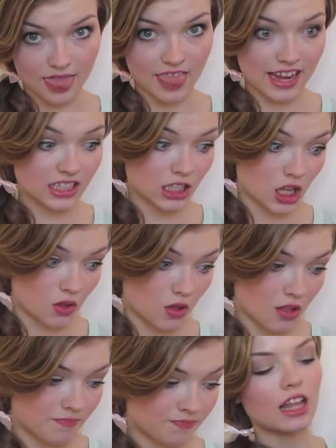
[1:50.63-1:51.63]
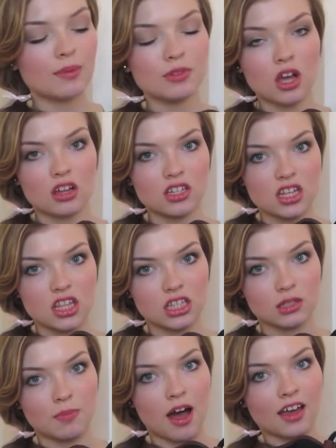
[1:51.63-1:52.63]
That's cool. Clipped onto
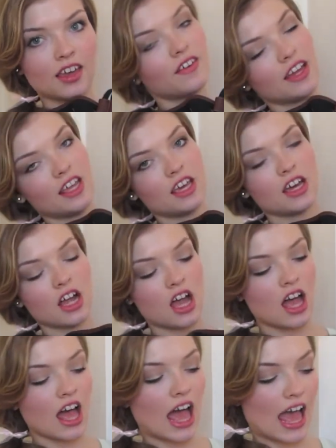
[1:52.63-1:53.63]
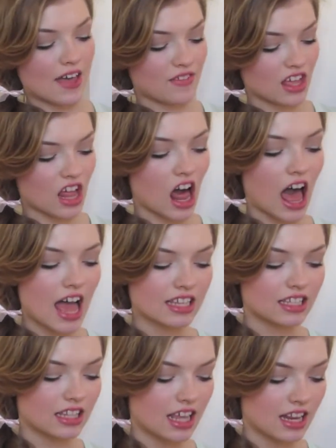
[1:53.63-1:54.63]
this pocket right here, I have a
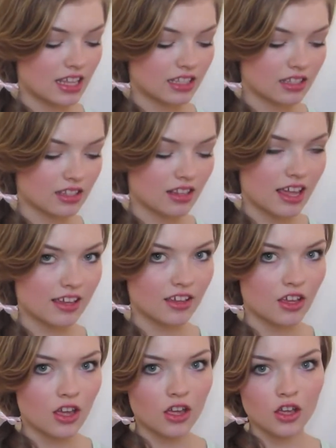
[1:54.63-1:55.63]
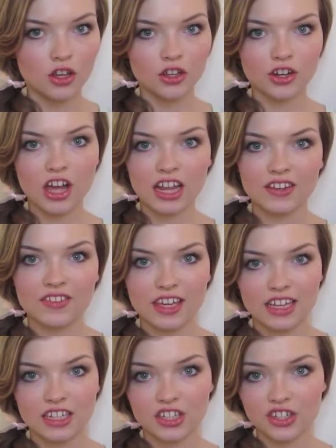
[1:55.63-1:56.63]
class that is like, you're kind of
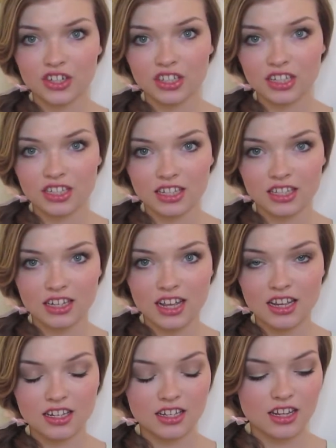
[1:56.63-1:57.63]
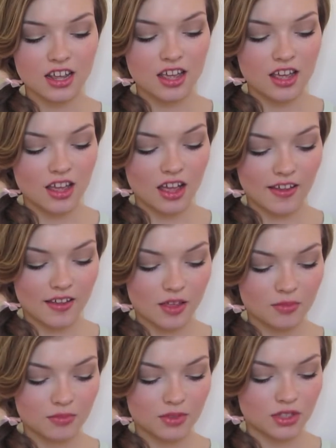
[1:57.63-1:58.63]
like a teacher's assistant
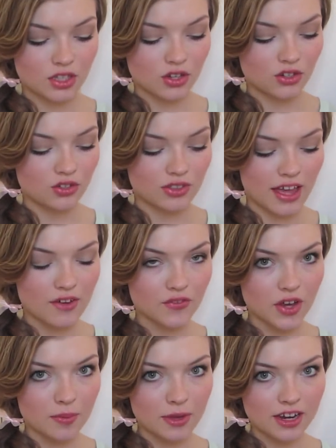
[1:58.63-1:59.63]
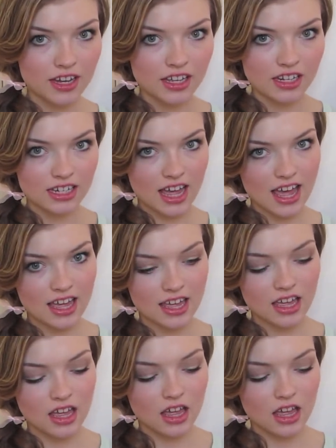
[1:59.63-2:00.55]
um, so you do that for a period a day.